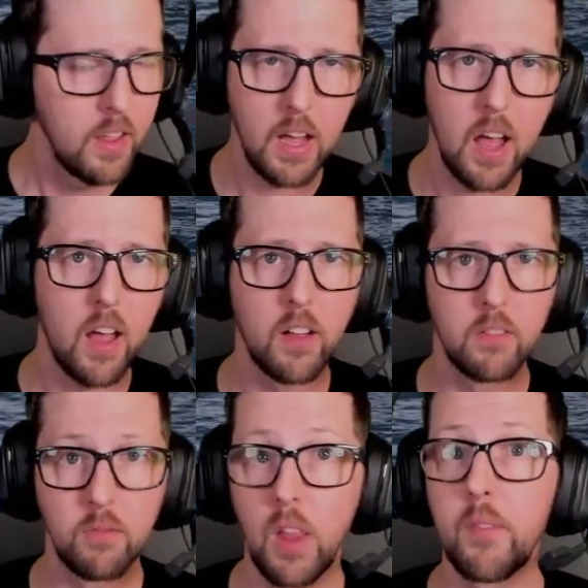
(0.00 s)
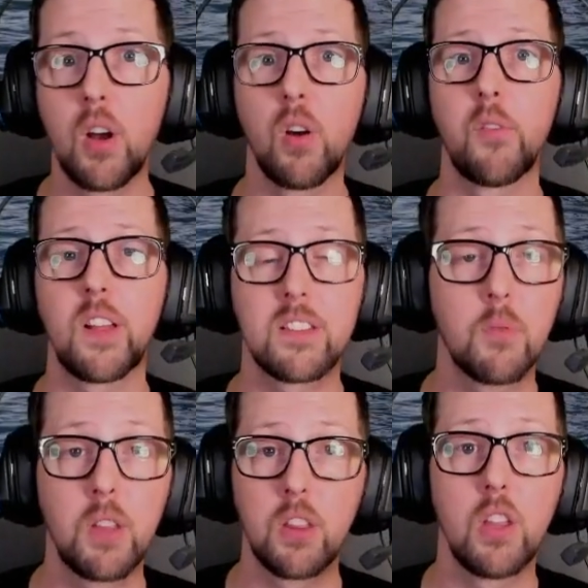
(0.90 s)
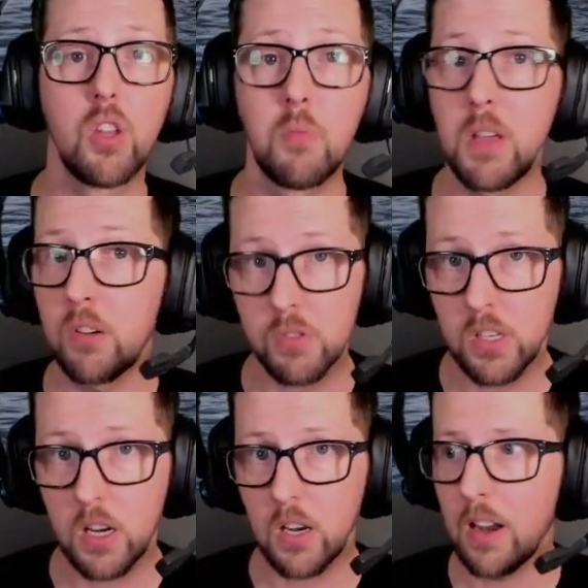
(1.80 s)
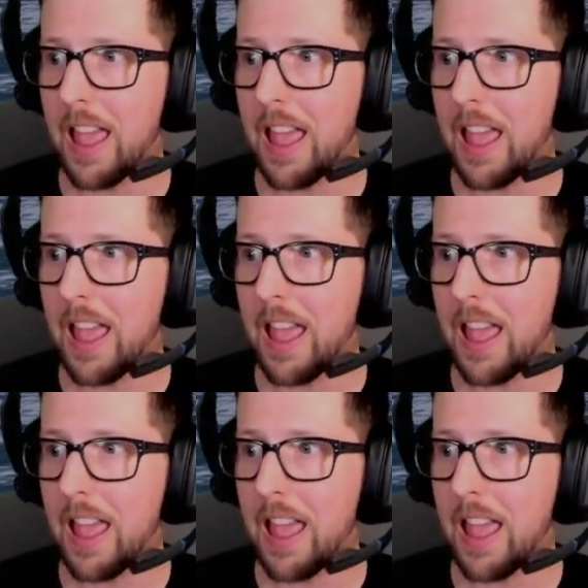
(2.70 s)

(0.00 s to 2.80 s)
Let me know if that's something that you'd be interested in.